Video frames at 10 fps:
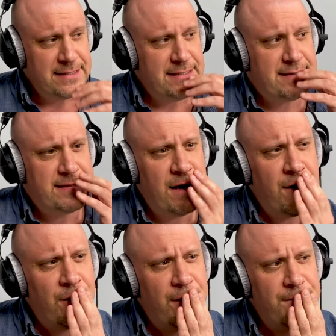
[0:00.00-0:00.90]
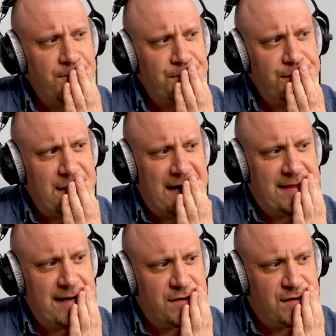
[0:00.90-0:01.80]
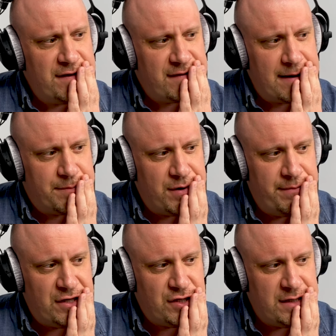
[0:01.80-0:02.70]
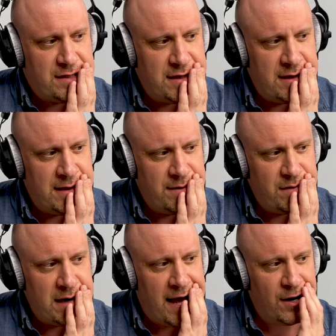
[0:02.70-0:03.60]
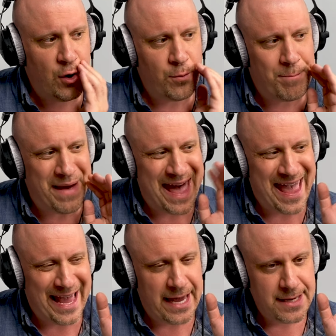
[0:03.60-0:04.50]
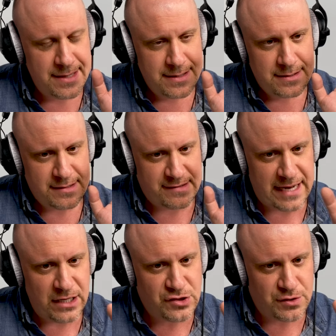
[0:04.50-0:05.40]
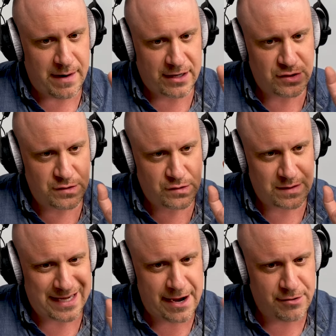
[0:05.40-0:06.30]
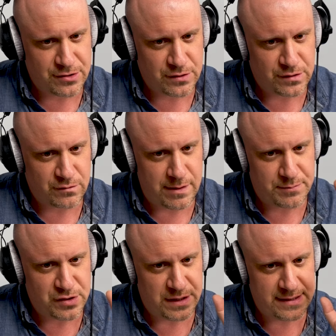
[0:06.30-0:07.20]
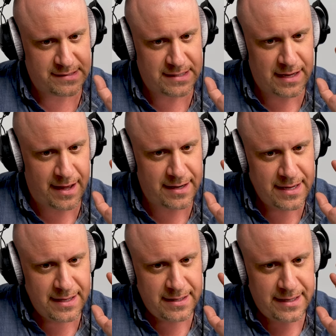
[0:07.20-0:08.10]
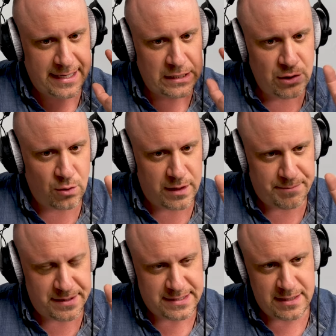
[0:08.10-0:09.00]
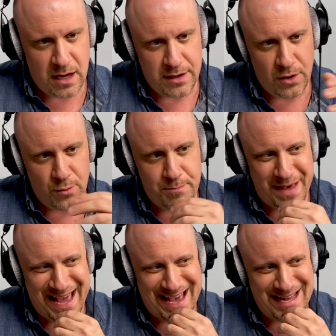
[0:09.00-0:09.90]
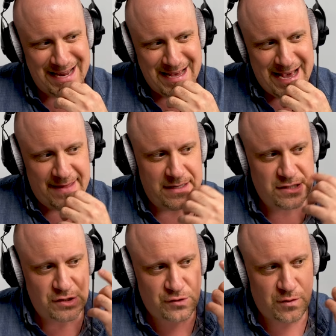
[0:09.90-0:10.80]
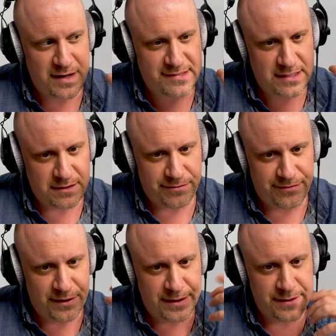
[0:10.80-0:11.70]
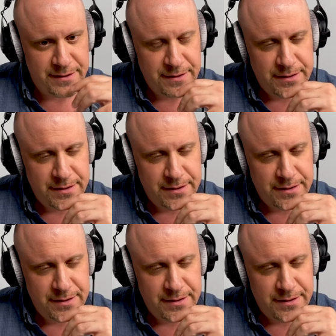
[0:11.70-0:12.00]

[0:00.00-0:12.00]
Mm. So I think it's like permission to not obey the stage directions or the character description. It's to not ignore it, but to not obey it. And then to trust in the fun